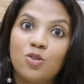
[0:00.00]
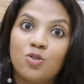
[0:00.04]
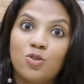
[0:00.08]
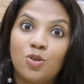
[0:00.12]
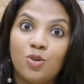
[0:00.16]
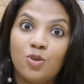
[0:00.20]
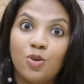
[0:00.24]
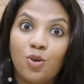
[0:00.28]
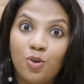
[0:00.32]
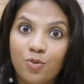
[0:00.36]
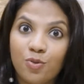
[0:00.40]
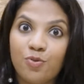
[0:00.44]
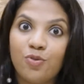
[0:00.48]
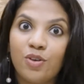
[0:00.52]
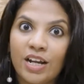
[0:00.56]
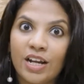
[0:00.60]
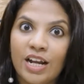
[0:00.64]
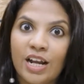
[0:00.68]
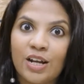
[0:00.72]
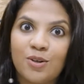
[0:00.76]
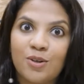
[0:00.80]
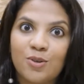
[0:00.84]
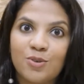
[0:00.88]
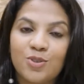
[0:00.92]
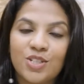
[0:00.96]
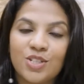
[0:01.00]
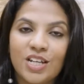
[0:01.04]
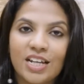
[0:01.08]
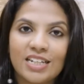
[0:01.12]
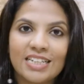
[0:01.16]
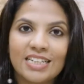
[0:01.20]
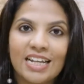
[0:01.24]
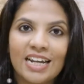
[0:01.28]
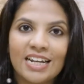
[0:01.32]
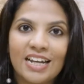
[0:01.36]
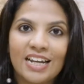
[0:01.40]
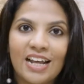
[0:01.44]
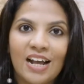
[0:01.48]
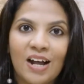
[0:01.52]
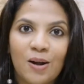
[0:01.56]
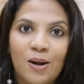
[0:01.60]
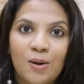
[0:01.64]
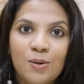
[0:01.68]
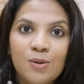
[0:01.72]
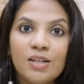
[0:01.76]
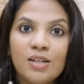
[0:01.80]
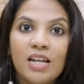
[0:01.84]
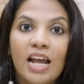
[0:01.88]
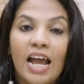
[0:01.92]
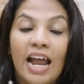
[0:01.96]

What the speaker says: so don't forget to check that out.